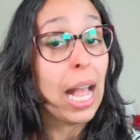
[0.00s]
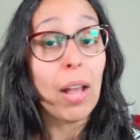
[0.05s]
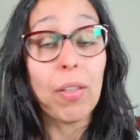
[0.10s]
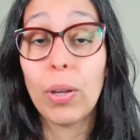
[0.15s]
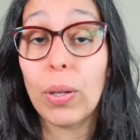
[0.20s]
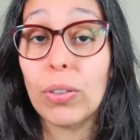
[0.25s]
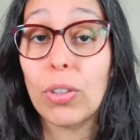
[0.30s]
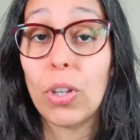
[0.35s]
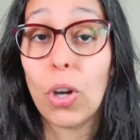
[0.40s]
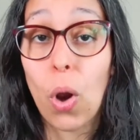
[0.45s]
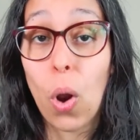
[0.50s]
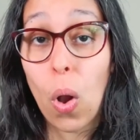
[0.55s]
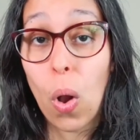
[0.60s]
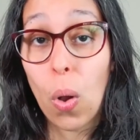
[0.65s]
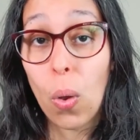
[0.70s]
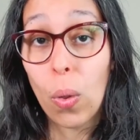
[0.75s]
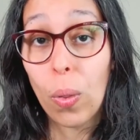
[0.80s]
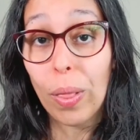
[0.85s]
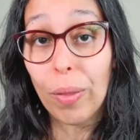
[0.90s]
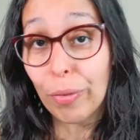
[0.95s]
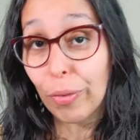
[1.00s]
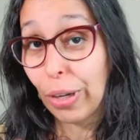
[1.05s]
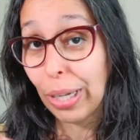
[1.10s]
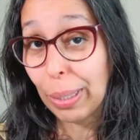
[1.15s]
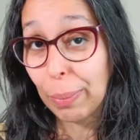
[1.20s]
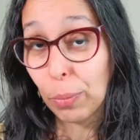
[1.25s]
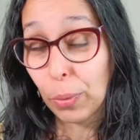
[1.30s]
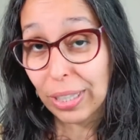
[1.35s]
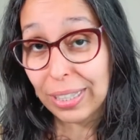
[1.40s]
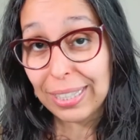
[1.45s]
Those are all
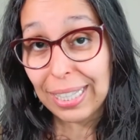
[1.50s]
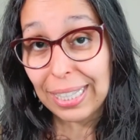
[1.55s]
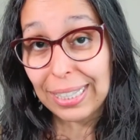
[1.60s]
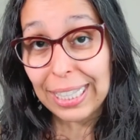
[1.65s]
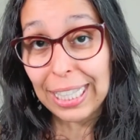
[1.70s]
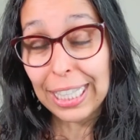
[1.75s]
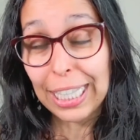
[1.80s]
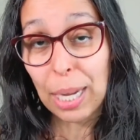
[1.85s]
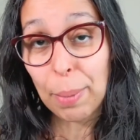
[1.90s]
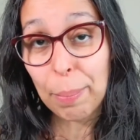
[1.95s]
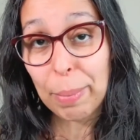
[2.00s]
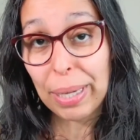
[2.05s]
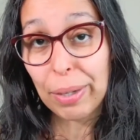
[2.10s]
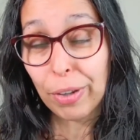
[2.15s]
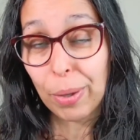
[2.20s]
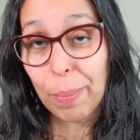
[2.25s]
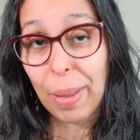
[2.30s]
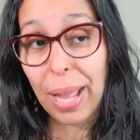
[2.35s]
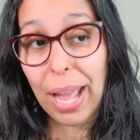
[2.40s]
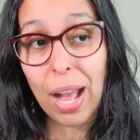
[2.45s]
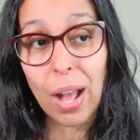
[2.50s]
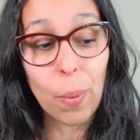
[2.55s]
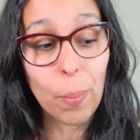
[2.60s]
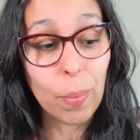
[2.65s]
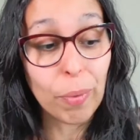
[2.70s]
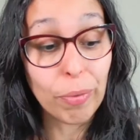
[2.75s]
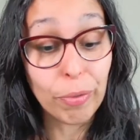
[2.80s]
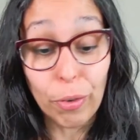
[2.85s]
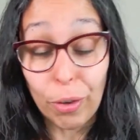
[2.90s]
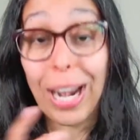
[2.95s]
frameworks that can come in from
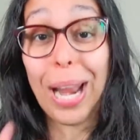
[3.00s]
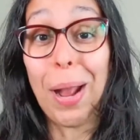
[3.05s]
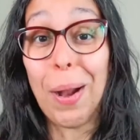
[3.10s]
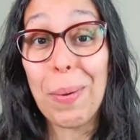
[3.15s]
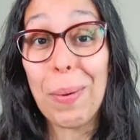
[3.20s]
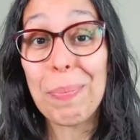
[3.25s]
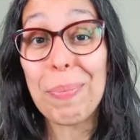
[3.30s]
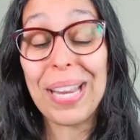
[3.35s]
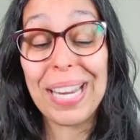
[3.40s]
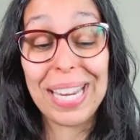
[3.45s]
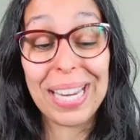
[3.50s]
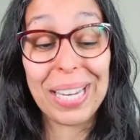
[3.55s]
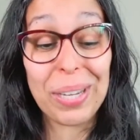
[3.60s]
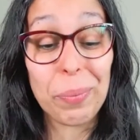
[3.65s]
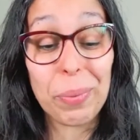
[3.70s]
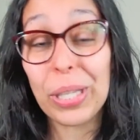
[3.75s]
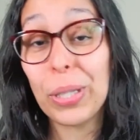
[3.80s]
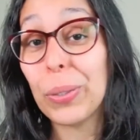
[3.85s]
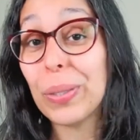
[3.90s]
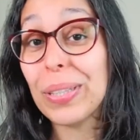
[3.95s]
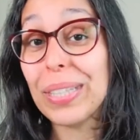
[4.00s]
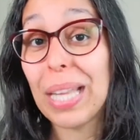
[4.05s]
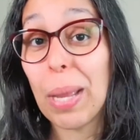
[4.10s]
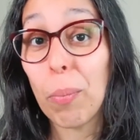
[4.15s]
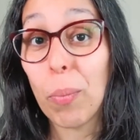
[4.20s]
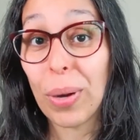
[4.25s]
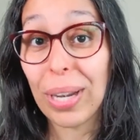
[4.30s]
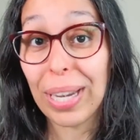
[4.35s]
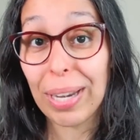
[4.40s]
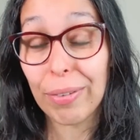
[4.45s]
help for help and we use
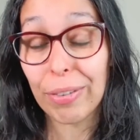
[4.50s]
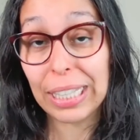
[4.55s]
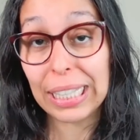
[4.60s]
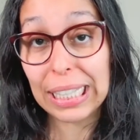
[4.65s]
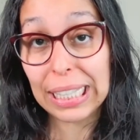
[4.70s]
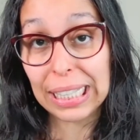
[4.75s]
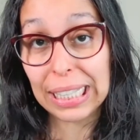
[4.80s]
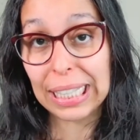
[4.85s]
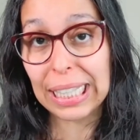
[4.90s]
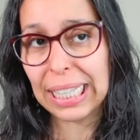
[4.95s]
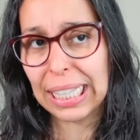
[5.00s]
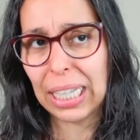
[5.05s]
them whenever needed.